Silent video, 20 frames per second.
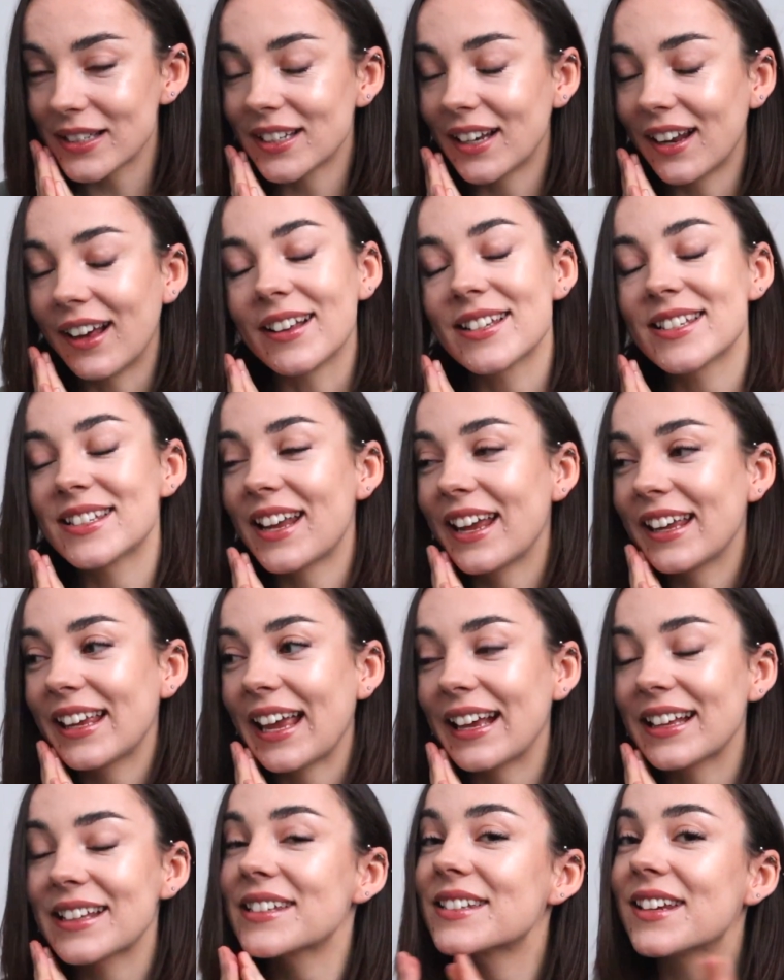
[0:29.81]
to last night
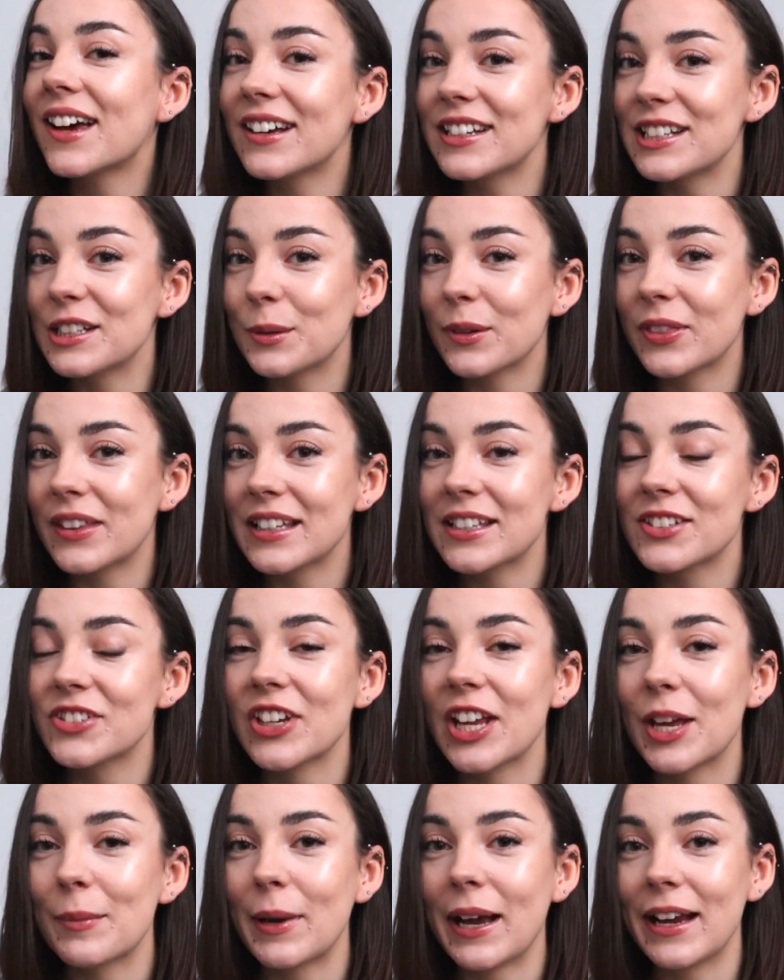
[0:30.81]
getting started with this gym,